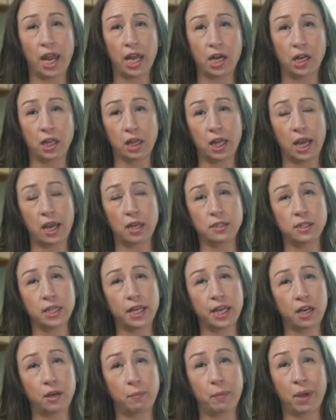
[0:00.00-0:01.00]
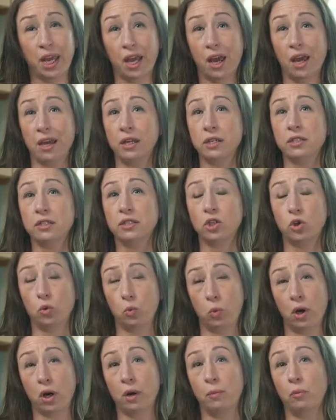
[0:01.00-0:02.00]
and allows the antibiotics to
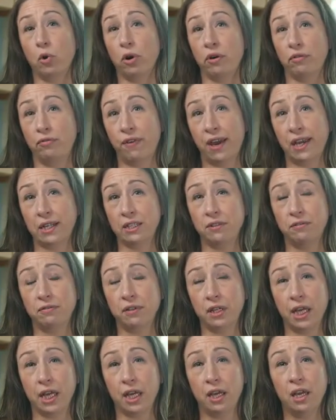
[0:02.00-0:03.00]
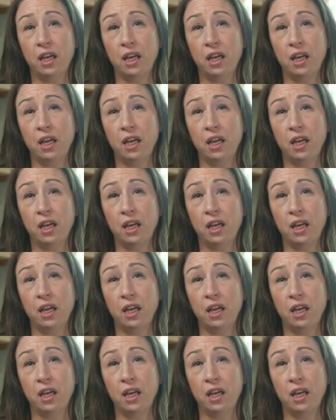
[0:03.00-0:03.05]
work more effectively.